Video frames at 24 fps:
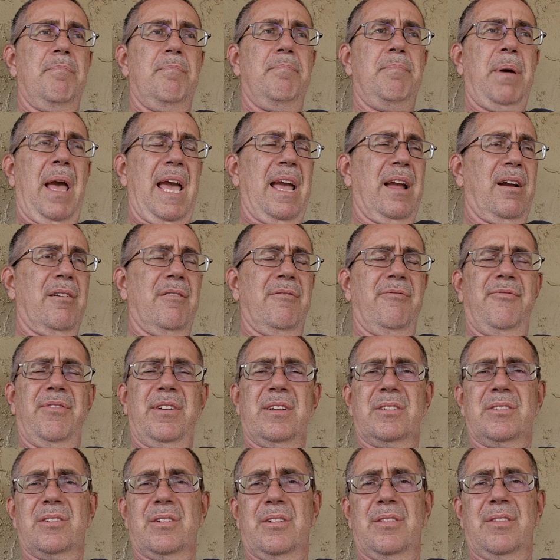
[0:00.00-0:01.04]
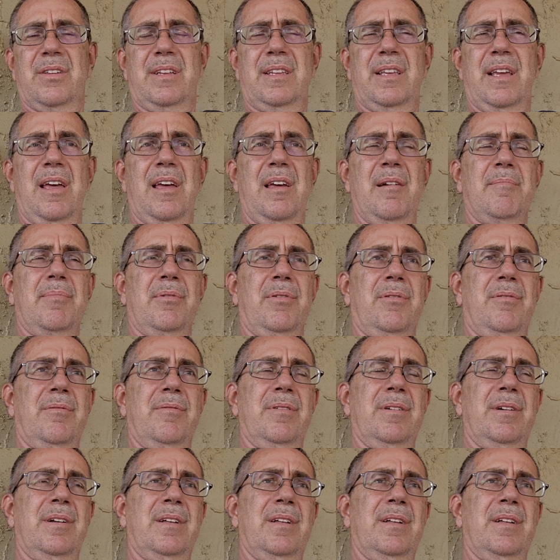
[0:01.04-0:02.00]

bang our fists on the table,